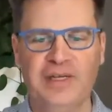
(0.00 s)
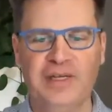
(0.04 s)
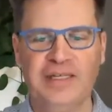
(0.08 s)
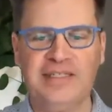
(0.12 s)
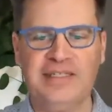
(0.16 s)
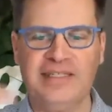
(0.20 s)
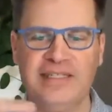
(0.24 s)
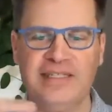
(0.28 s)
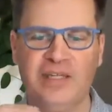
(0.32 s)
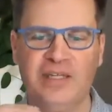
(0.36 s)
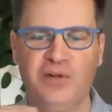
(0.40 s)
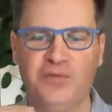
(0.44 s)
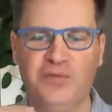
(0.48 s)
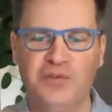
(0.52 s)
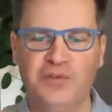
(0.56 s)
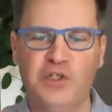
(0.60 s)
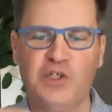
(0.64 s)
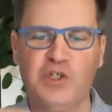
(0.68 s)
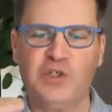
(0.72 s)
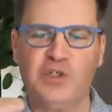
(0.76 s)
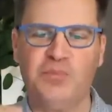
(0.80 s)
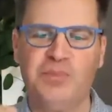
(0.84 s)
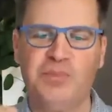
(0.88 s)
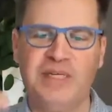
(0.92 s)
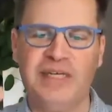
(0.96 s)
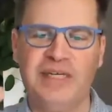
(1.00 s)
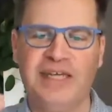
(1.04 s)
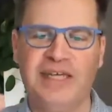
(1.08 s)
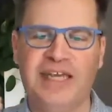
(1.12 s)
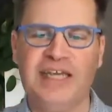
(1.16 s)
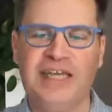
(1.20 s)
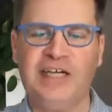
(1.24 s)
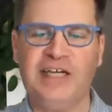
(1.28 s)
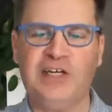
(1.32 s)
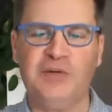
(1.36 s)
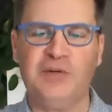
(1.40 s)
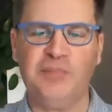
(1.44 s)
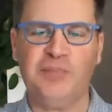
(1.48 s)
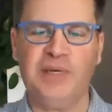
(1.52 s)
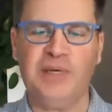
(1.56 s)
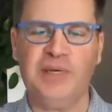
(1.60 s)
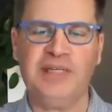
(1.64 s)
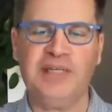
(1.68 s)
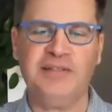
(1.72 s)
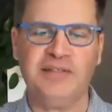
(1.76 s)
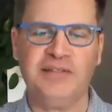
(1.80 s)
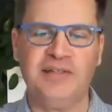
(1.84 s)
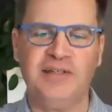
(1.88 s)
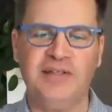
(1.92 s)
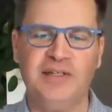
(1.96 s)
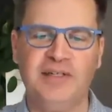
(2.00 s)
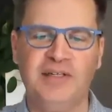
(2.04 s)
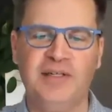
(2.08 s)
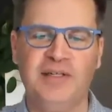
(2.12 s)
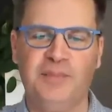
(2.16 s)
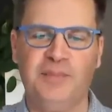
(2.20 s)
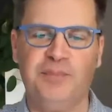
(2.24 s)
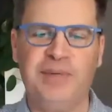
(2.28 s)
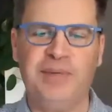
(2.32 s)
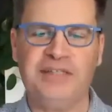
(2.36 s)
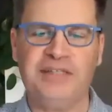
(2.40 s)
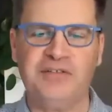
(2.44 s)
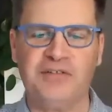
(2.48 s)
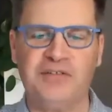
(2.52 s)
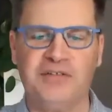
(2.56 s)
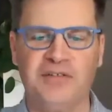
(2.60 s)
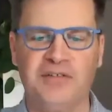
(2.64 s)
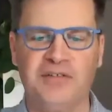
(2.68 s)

instead of just being incremental better,